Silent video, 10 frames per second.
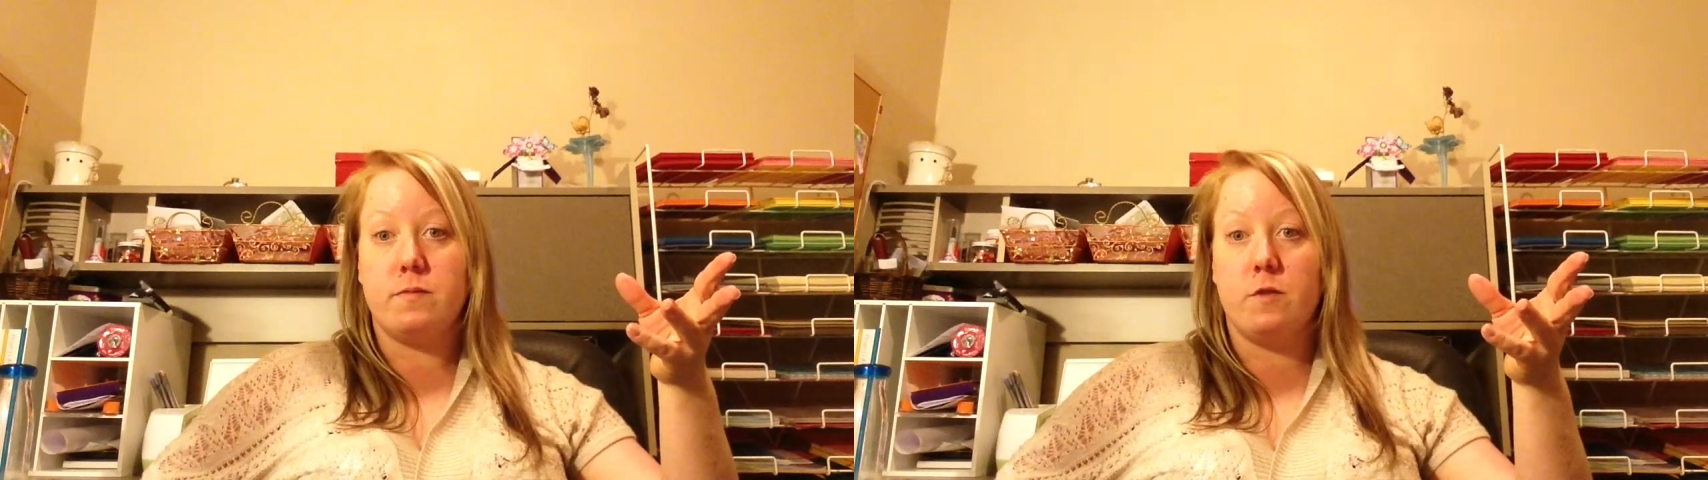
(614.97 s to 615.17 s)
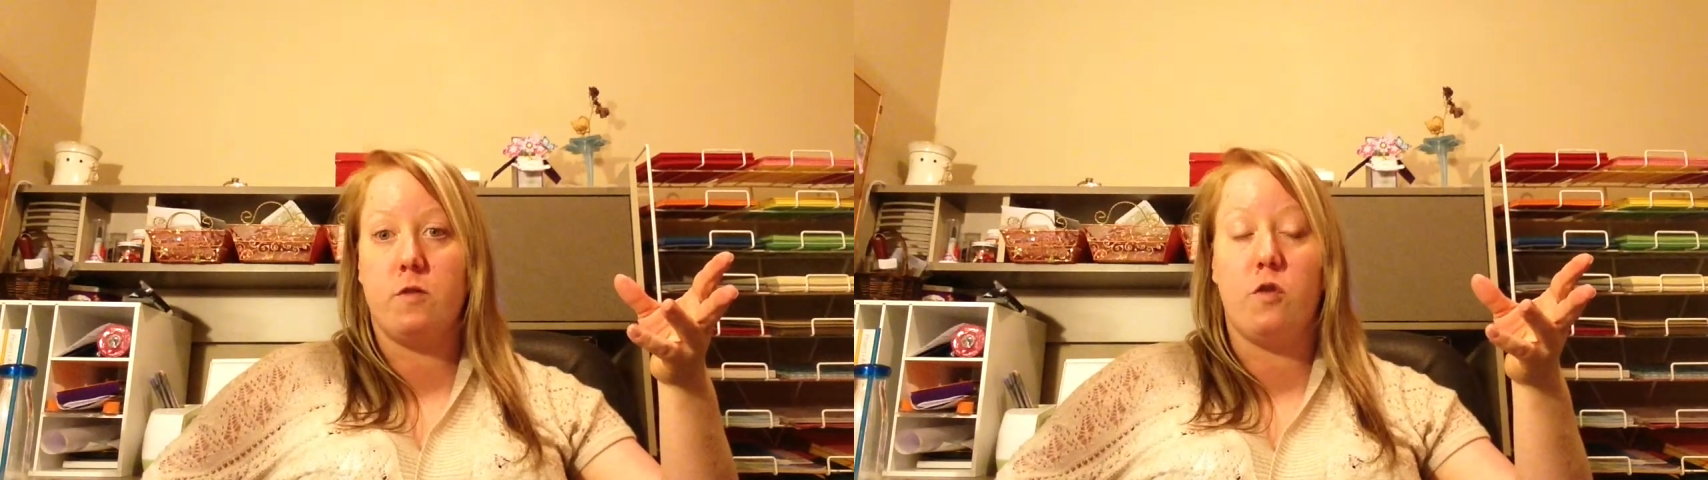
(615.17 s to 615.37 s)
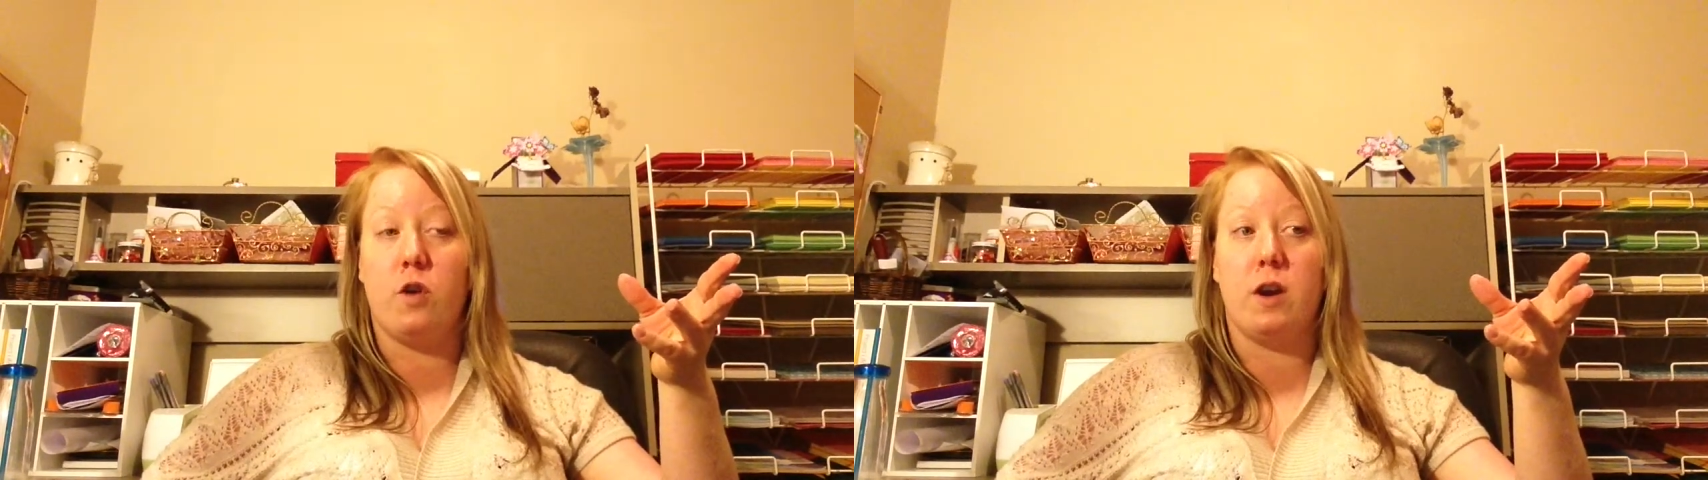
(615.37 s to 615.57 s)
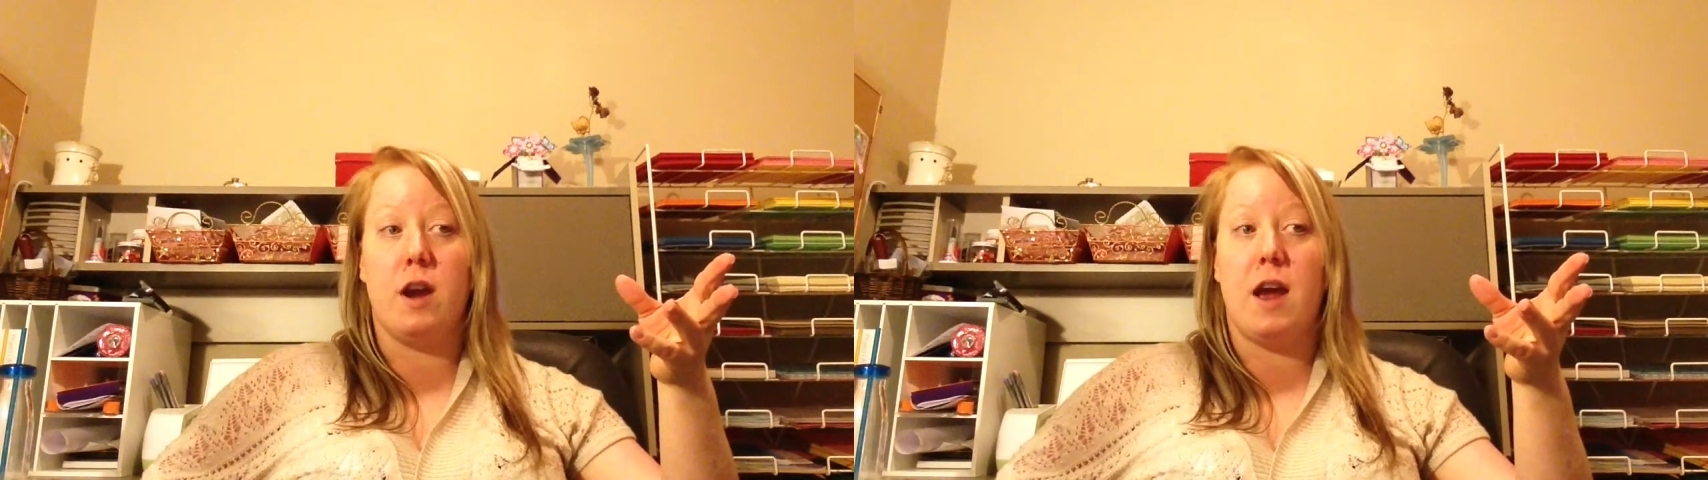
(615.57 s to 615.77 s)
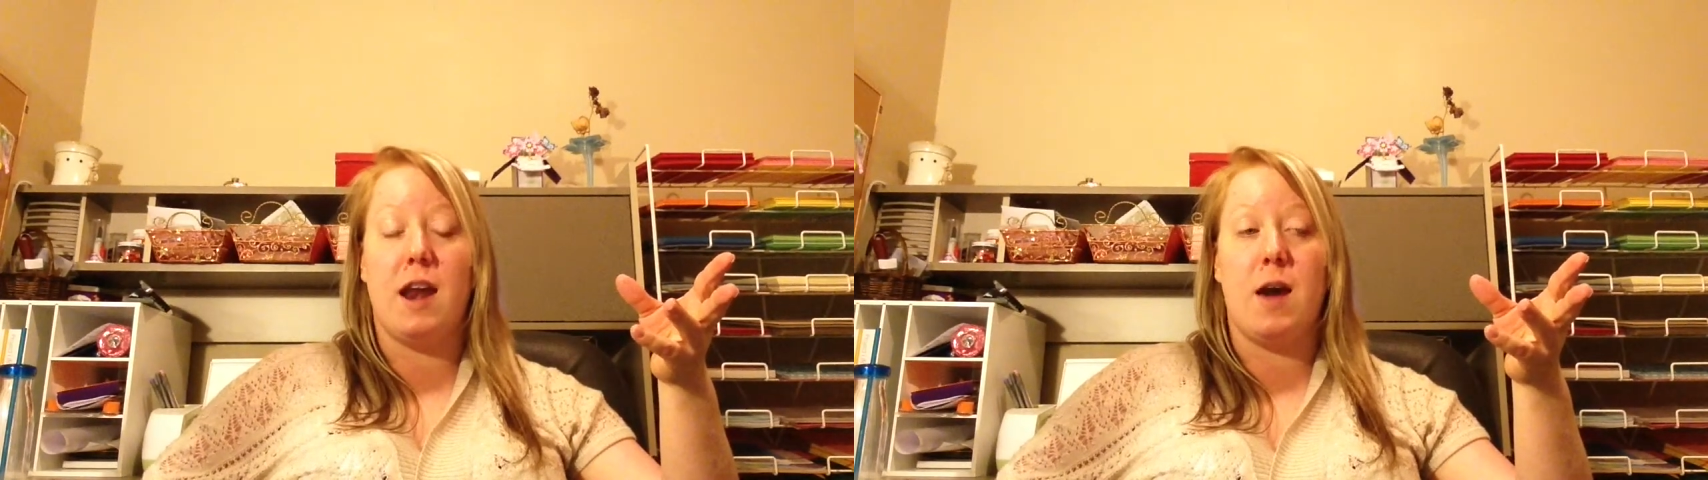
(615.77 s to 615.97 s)
for a
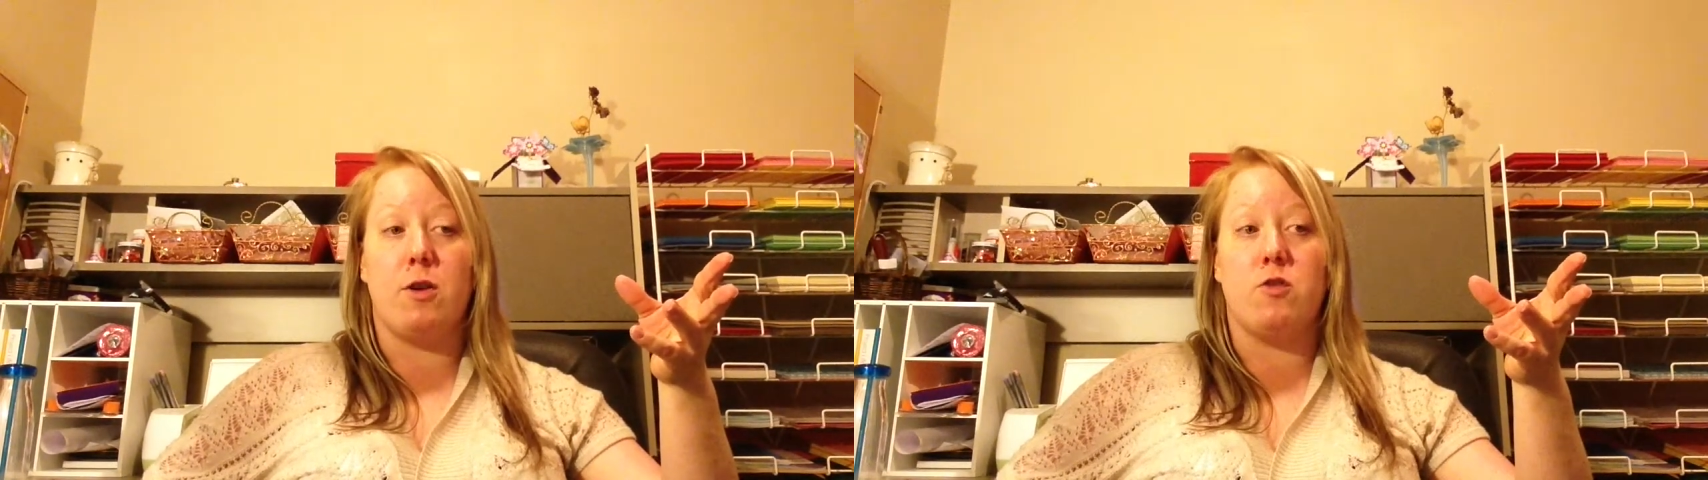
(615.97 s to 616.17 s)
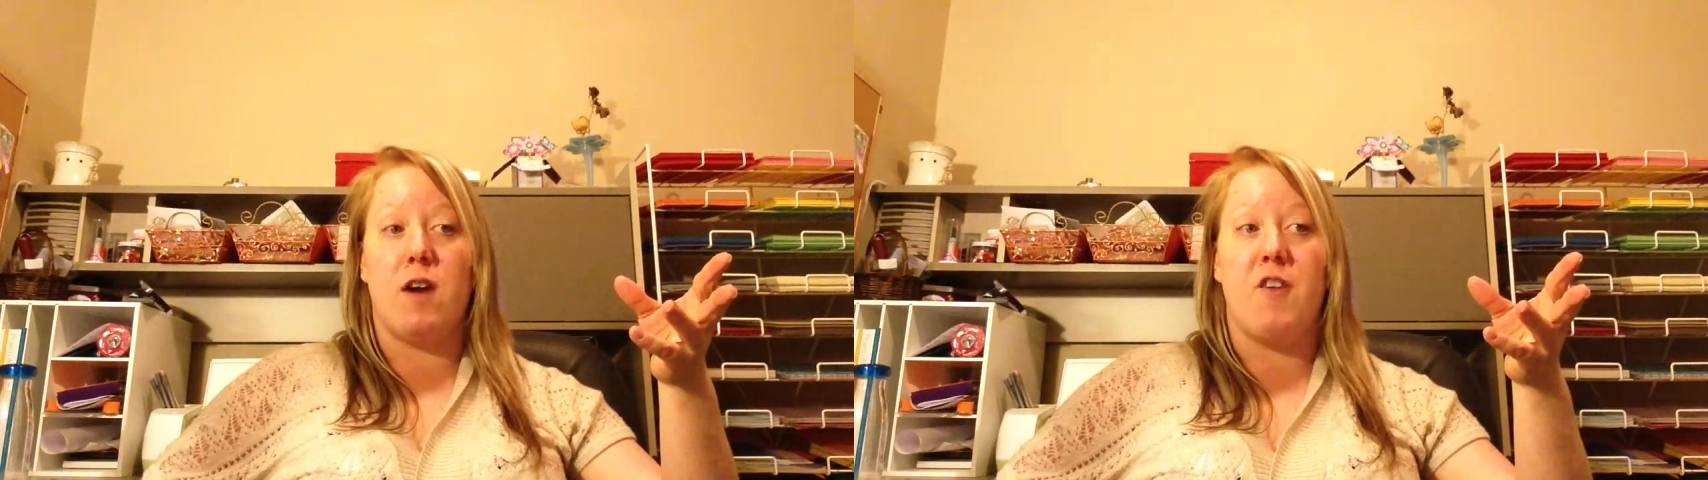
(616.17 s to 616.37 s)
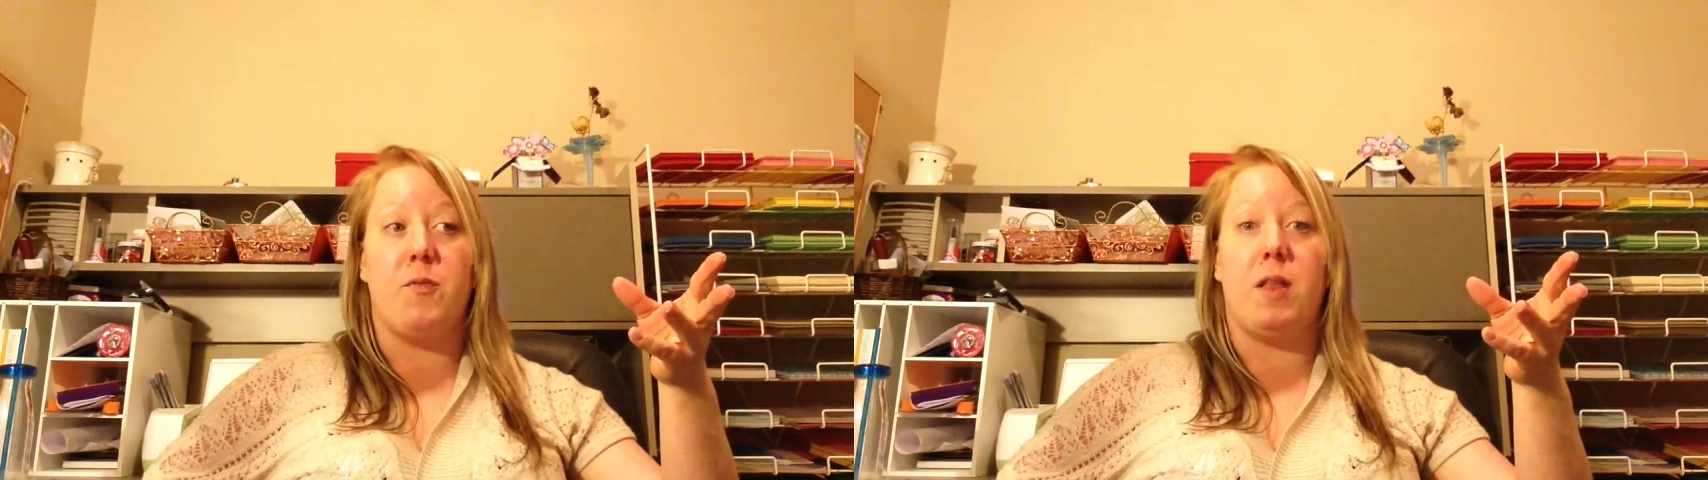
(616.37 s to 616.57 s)
9-hour drive